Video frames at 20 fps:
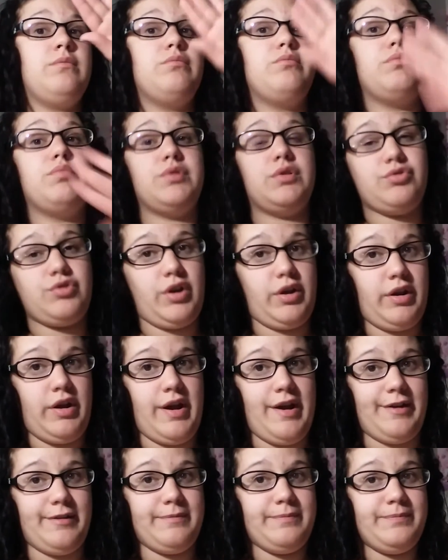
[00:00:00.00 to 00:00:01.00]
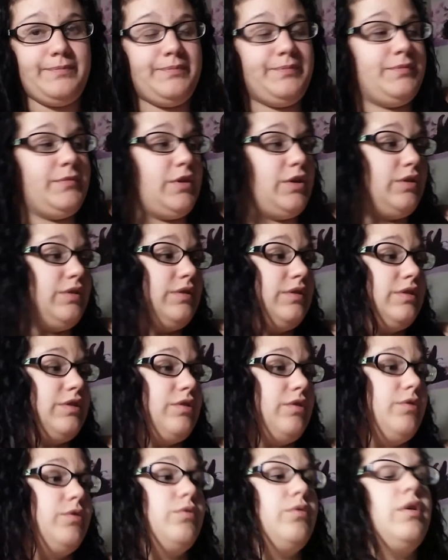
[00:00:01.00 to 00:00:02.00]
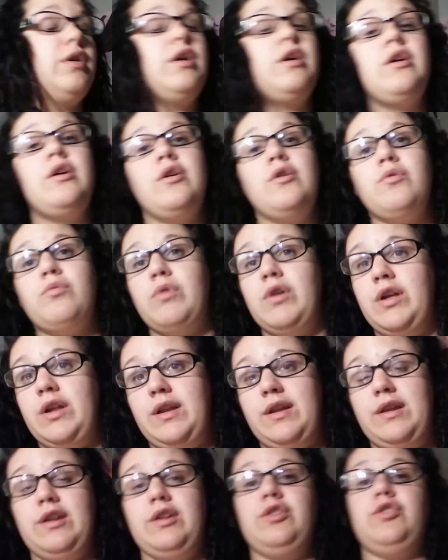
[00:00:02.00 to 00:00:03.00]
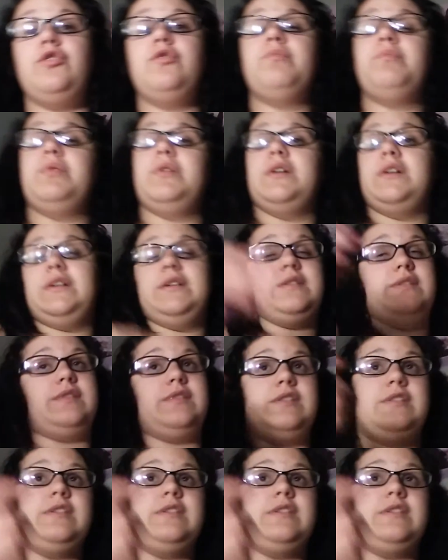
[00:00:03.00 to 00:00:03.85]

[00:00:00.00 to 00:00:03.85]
blow dry your hair. So when you they'll